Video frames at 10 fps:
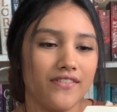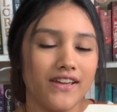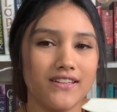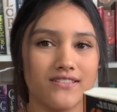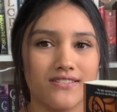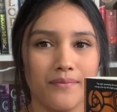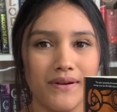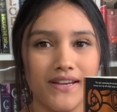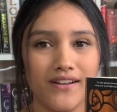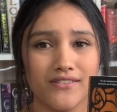of it.
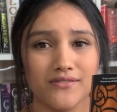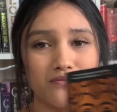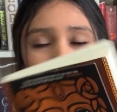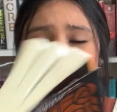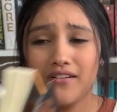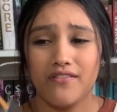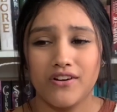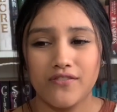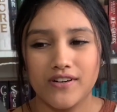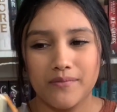Somebody else, I don't even
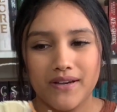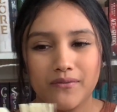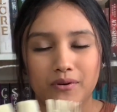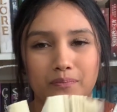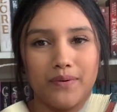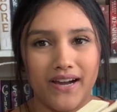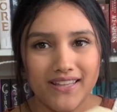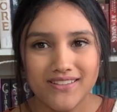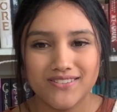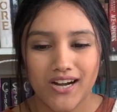know if anybody would
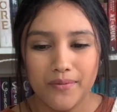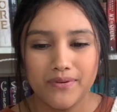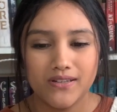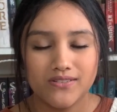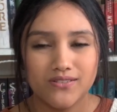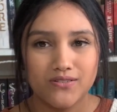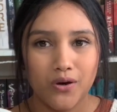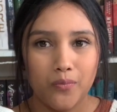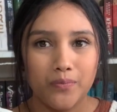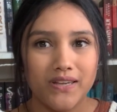buy this copy because it's
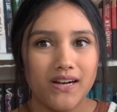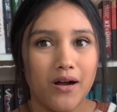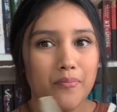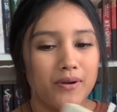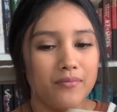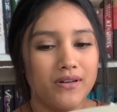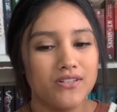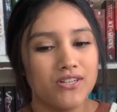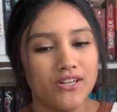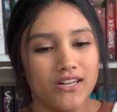so beat up, but I'm gonna
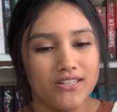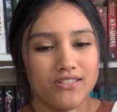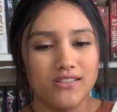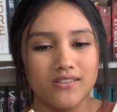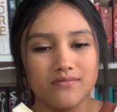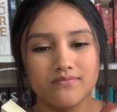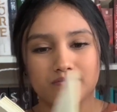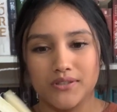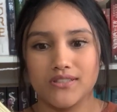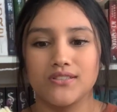turn it into the
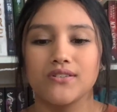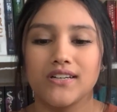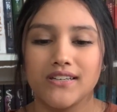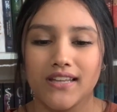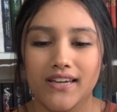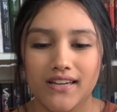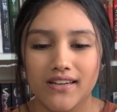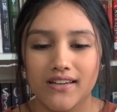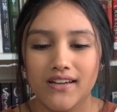bookstore, and like,